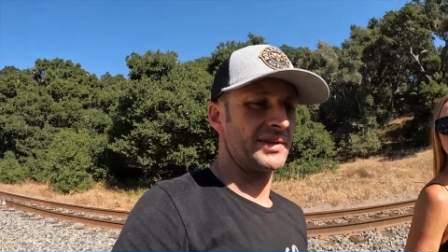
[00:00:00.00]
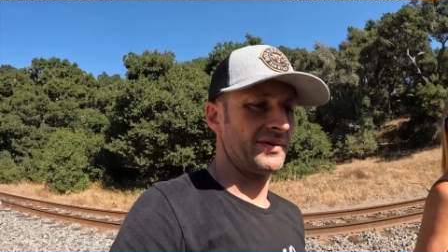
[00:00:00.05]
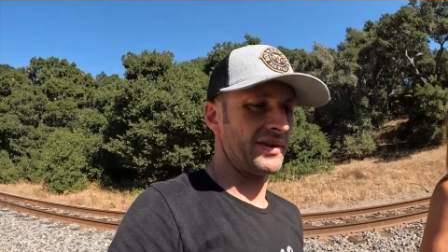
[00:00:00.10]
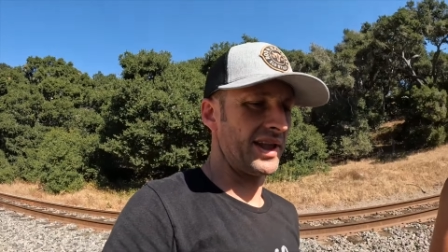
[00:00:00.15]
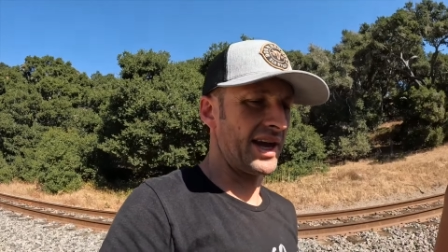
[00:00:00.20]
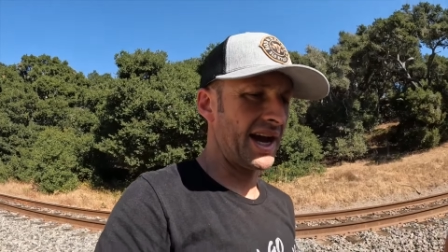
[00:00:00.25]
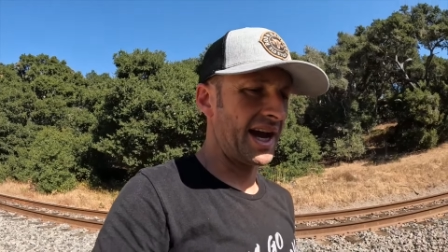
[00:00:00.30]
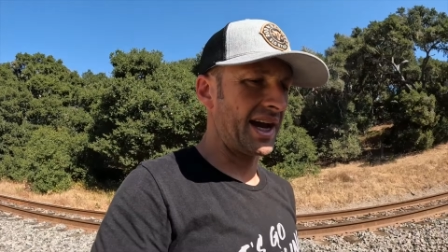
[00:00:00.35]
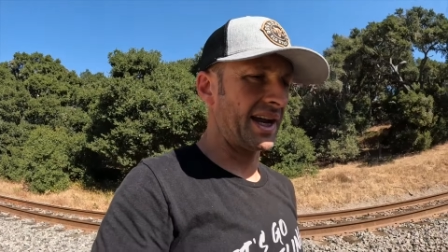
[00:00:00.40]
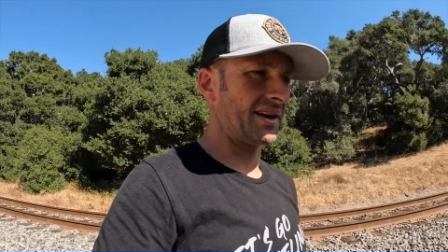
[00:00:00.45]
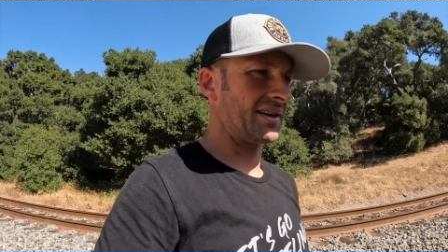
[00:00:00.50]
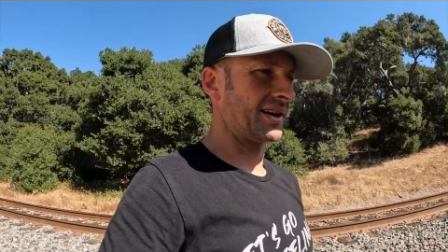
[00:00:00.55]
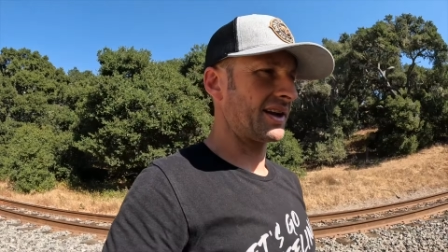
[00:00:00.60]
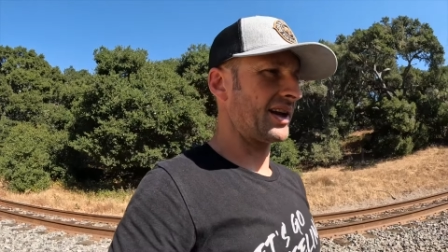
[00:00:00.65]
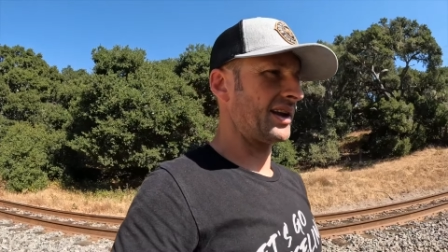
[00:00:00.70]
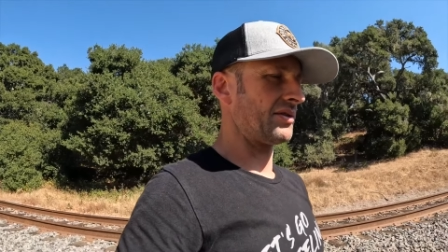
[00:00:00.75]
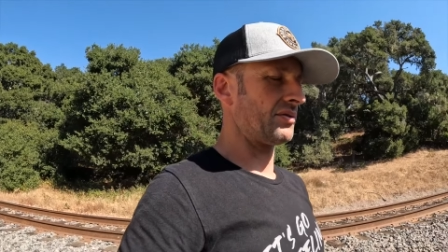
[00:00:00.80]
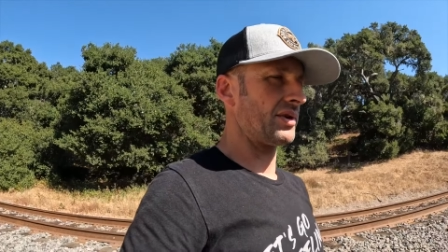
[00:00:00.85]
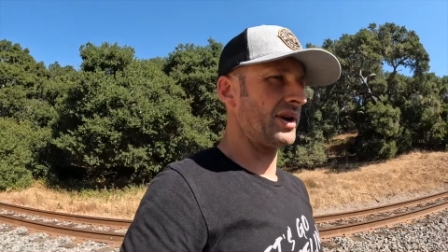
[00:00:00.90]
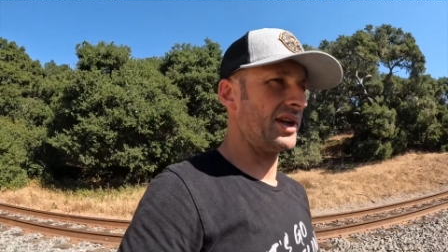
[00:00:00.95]
for that and
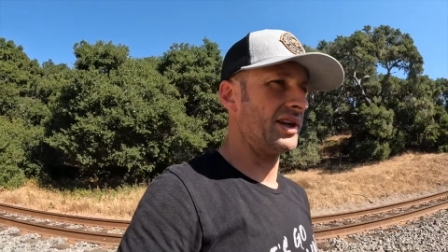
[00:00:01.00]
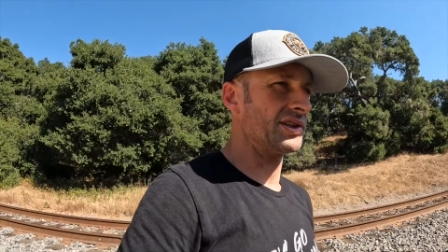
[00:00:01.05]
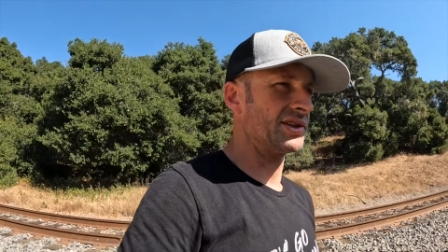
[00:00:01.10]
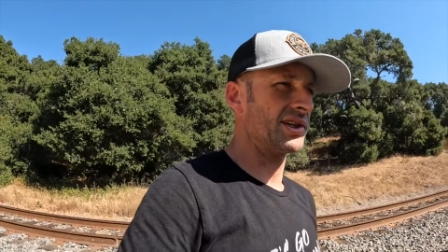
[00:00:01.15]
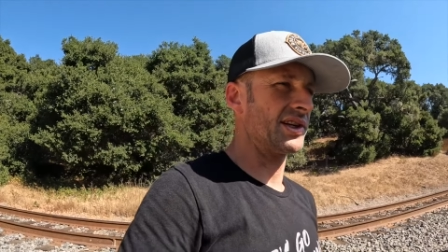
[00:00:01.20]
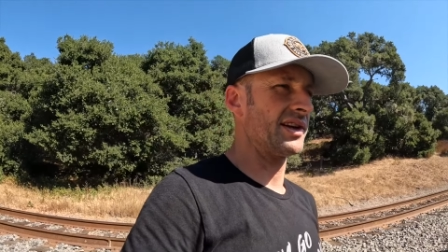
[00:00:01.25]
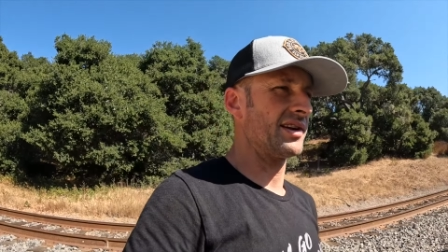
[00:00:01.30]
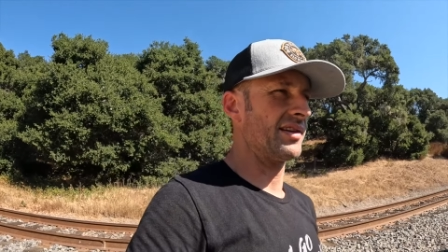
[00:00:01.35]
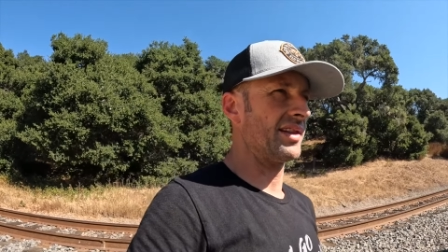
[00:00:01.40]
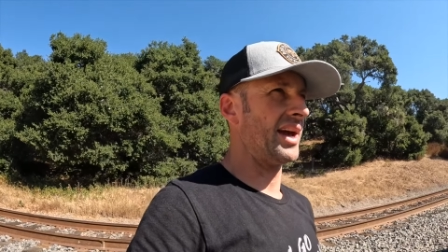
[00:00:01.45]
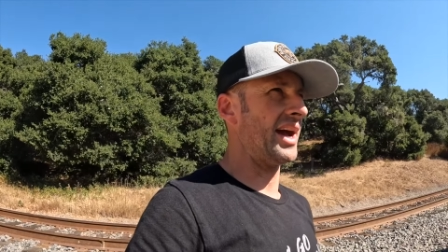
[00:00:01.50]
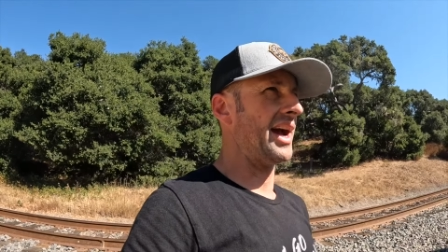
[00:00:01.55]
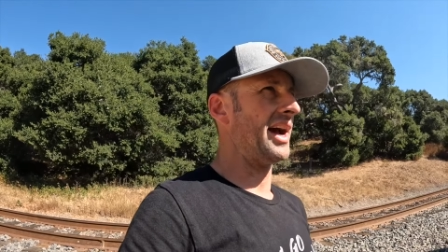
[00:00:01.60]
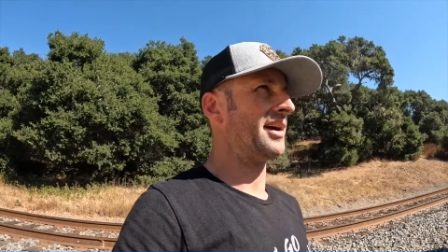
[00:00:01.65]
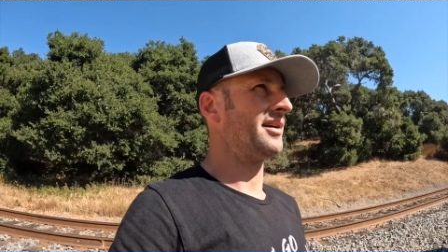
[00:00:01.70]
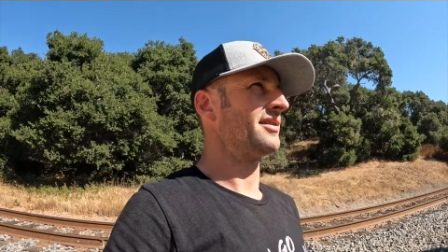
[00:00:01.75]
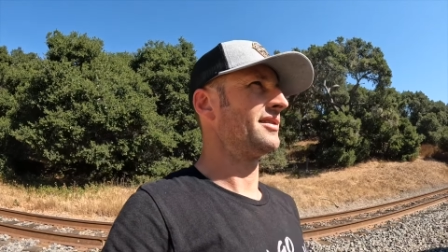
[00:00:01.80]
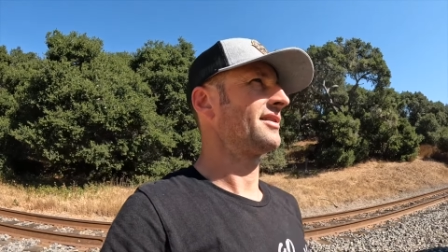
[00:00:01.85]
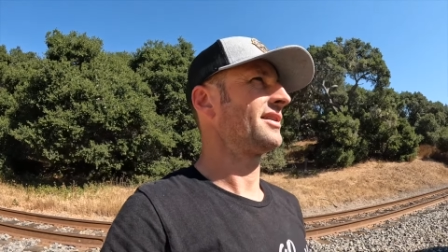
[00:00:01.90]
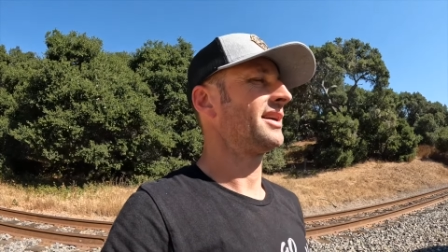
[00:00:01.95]
kind of re-engineer
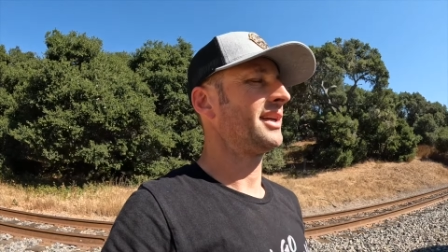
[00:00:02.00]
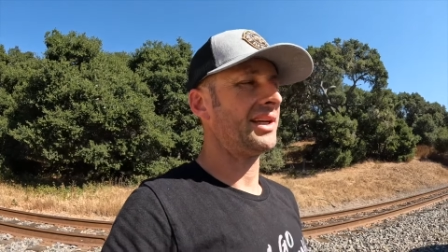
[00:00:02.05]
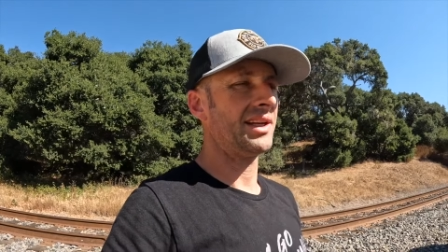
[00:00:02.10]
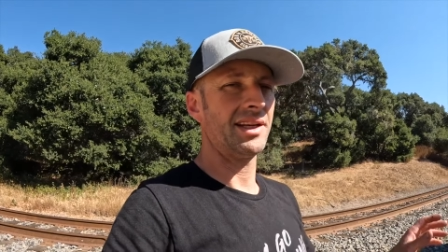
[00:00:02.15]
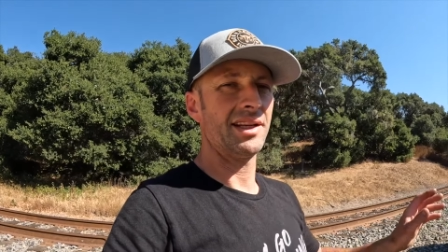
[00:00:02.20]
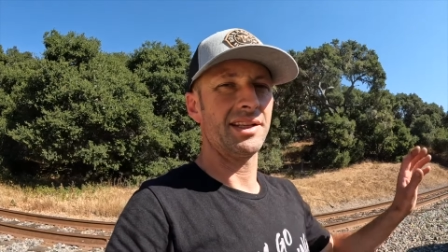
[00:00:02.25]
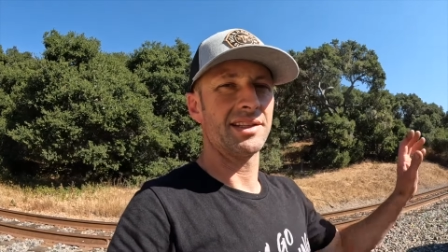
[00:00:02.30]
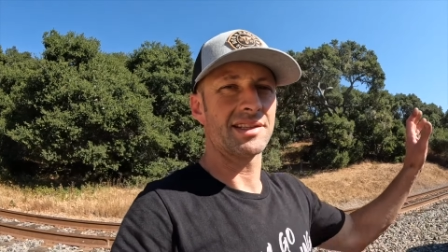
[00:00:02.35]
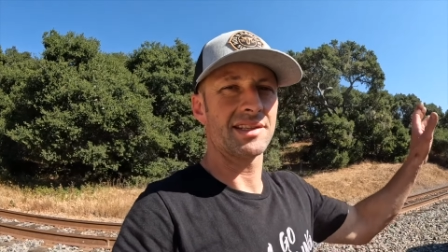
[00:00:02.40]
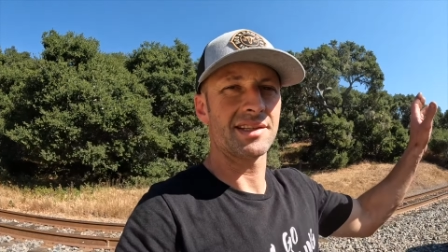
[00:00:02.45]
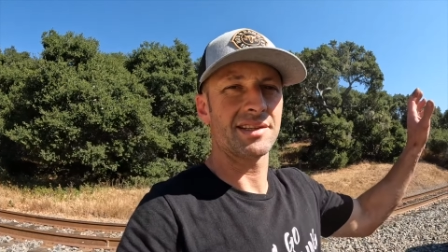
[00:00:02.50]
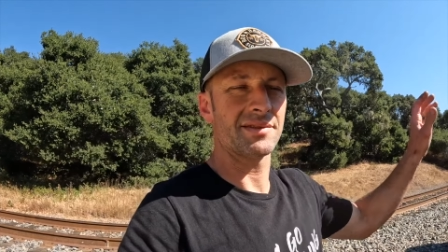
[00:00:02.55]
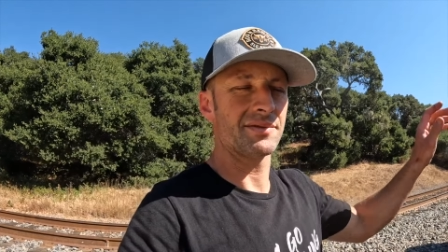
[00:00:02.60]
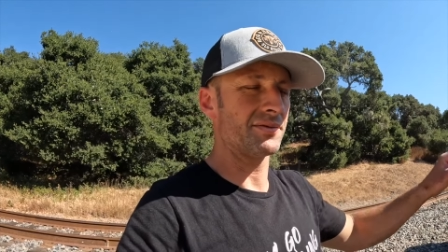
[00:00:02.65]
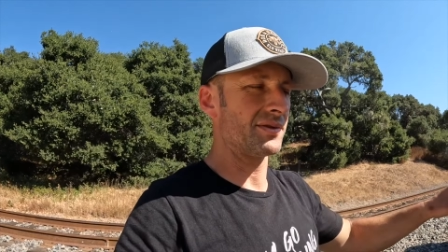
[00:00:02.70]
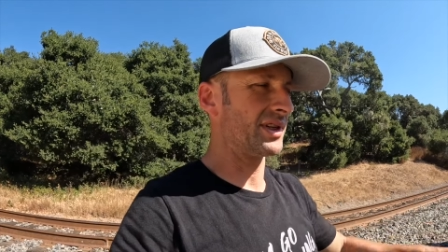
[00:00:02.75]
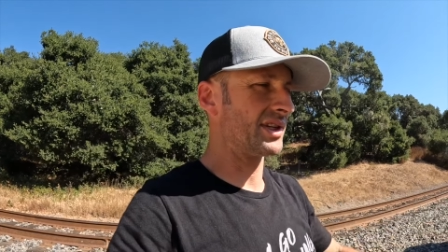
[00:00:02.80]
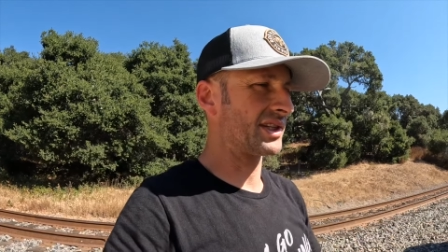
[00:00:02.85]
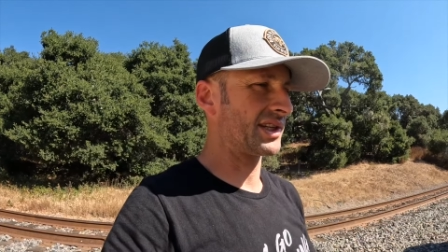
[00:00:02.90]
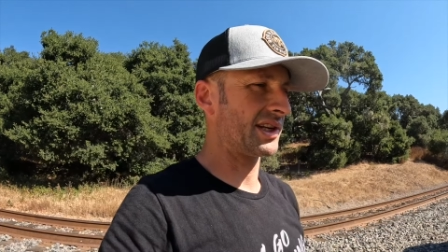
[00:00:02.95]
that and it's
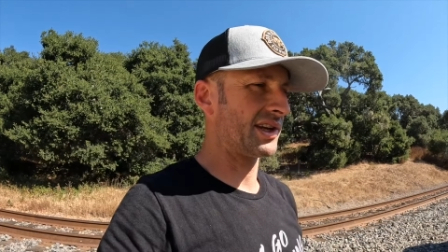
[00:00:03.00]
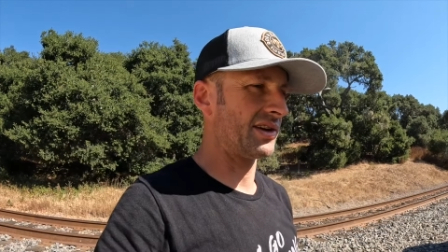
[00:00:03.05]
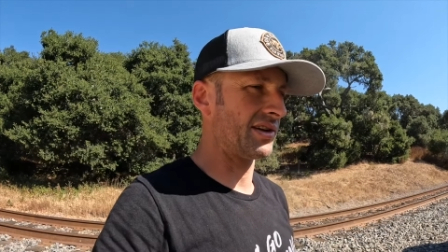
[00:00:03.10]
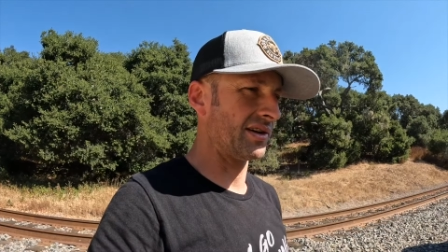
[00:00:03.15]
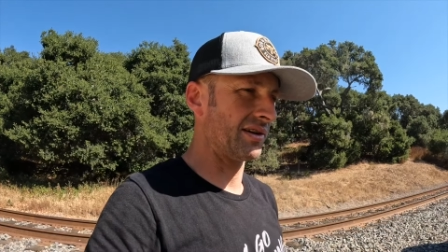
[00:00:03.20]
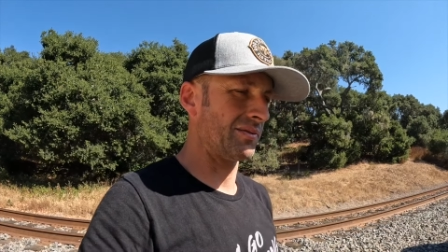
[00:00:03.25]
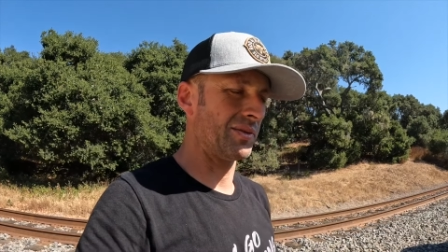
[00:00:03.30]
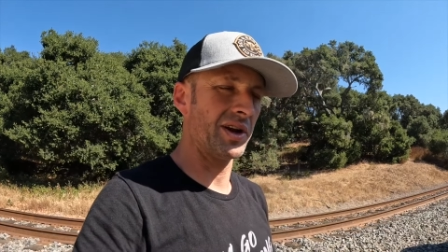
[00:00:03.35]
resecured.